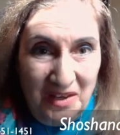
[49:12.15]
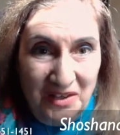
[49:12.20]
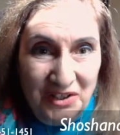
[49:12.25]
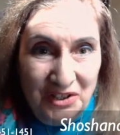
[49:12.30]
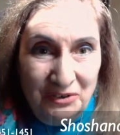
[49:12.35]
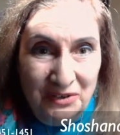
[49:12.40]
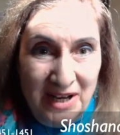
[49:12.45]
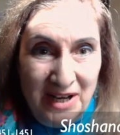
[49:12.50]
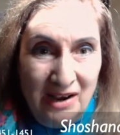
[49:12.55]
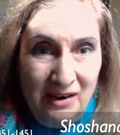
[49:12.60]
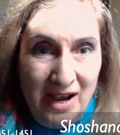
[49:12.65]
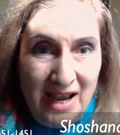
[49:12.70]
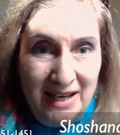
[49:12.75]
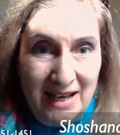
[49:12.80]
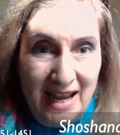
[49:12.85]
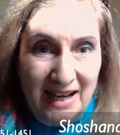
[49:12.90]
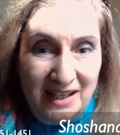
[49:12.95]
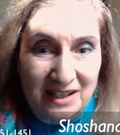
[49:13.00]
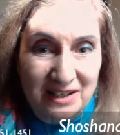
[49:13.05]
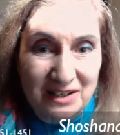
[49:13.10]
So now I'd
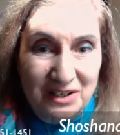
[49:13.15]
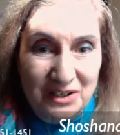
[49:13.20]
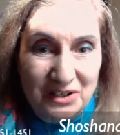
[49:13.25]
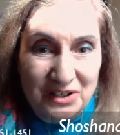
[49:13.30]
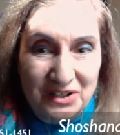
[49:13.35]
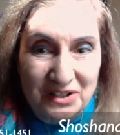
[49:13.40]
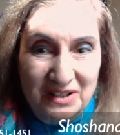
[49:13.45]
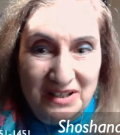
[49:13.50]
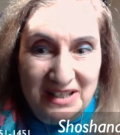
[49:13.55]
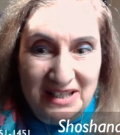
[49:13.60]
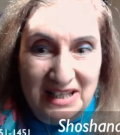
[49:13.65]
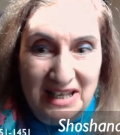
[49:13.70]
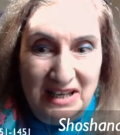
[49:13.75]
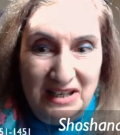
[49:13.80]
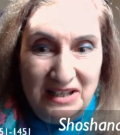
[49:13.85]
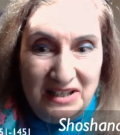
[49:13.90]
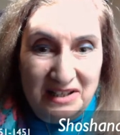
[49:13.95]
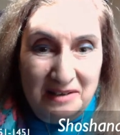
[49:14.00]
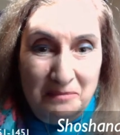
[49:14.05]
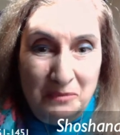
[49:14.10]
like you to
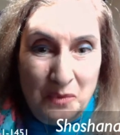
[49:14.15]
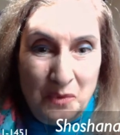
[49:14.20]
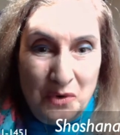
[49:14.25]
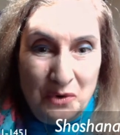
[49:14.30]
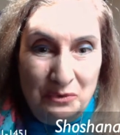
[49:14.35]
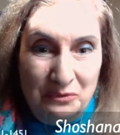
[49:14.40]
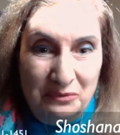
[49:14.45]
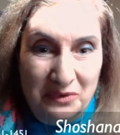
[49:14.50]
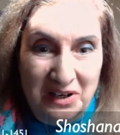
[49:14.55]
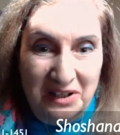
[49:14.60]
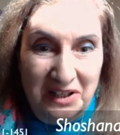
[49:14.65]
see some more